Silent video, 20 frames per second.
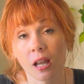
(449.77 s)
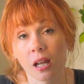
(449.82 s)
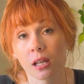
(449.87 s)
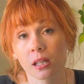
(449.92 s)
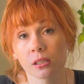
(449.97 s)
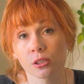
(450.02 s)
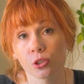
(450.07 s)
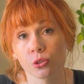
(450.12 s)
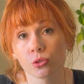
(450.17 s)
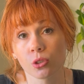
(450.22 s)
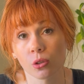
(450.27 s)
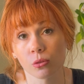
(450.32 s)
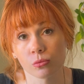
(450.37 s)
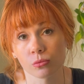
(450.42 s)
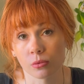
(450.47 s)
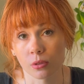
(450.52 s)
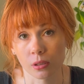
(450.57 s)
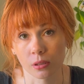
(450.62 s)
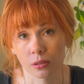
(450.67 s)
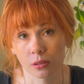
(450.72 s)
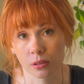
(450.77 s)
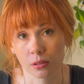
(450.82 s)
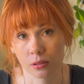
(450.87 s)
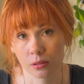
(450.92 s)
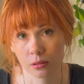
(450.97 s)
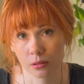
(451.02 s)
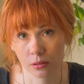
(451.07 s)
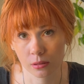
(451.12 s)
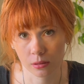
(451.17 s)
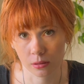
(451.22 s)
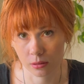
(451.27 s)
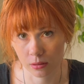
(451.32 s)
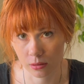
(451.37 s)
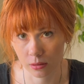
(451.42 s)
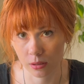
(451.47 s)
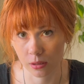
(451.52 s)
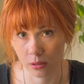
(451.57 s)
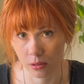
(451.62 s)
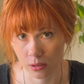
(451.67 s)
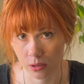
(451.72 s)
and you don't want
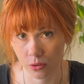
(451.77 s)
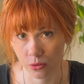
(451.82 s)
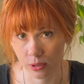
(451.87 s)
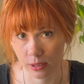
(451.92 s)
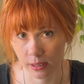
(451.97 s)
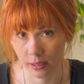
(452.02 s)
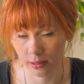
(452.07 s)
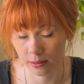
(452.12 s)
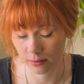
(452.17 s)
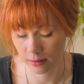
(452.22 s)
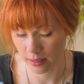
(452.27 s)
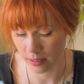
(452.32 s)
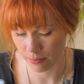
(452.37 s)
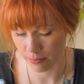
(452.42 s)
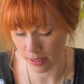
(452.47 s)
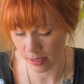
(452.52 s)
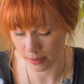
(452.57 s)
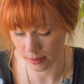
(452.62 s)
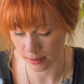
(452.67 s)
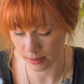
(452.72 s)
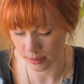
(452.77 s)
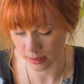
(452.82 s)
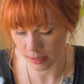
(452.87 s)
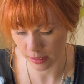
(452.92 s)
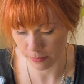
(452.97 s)
to destroy that balance.